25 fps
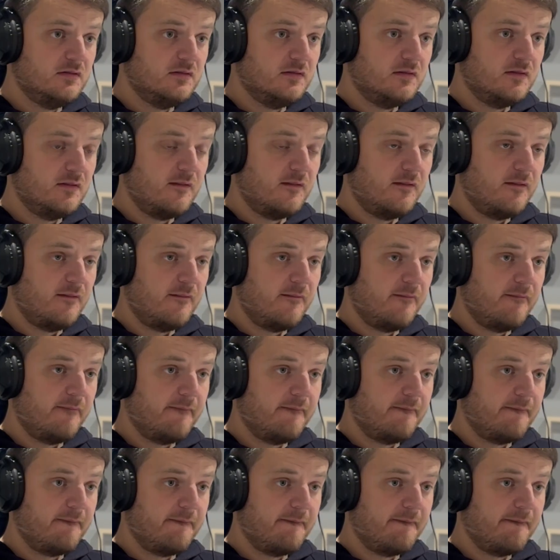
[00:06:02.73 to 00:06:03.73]

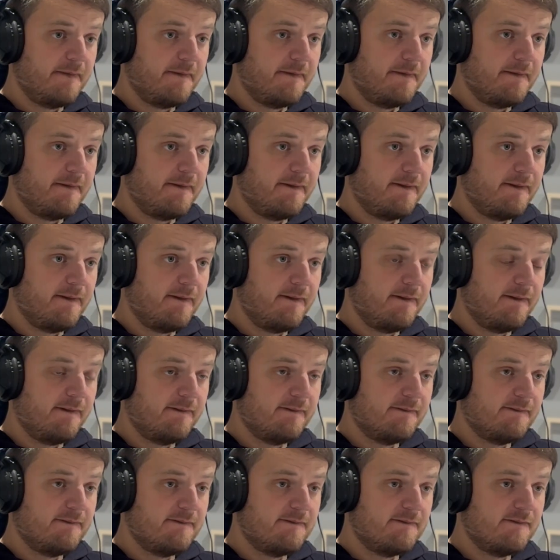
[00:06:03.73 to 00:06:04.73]

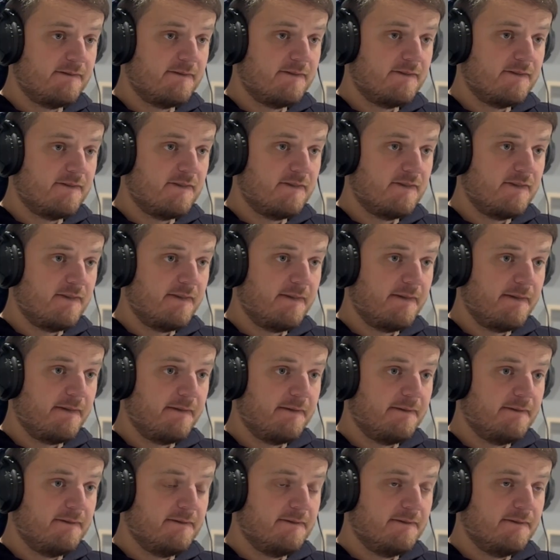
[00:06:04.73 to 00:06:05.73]

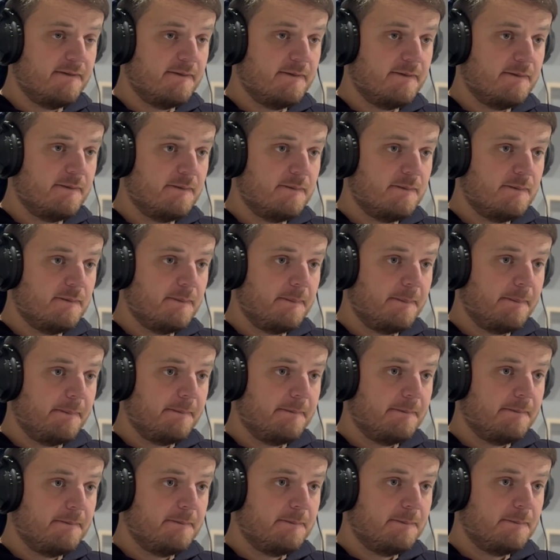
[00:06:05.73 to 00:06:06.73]

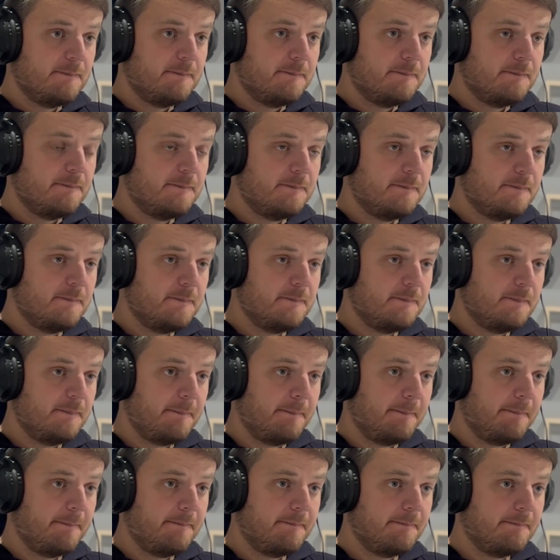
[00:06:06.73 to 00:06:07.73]

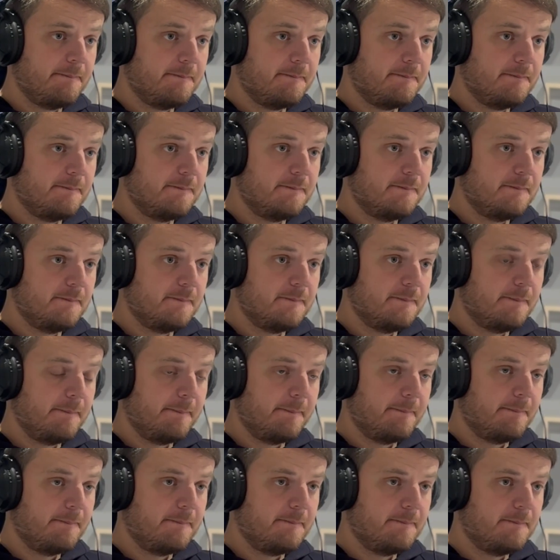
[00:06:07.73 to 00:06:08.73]

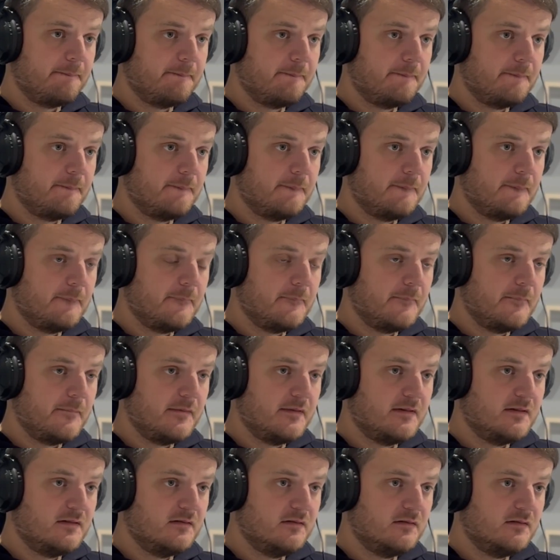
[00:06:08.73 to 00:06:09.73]
[no speech]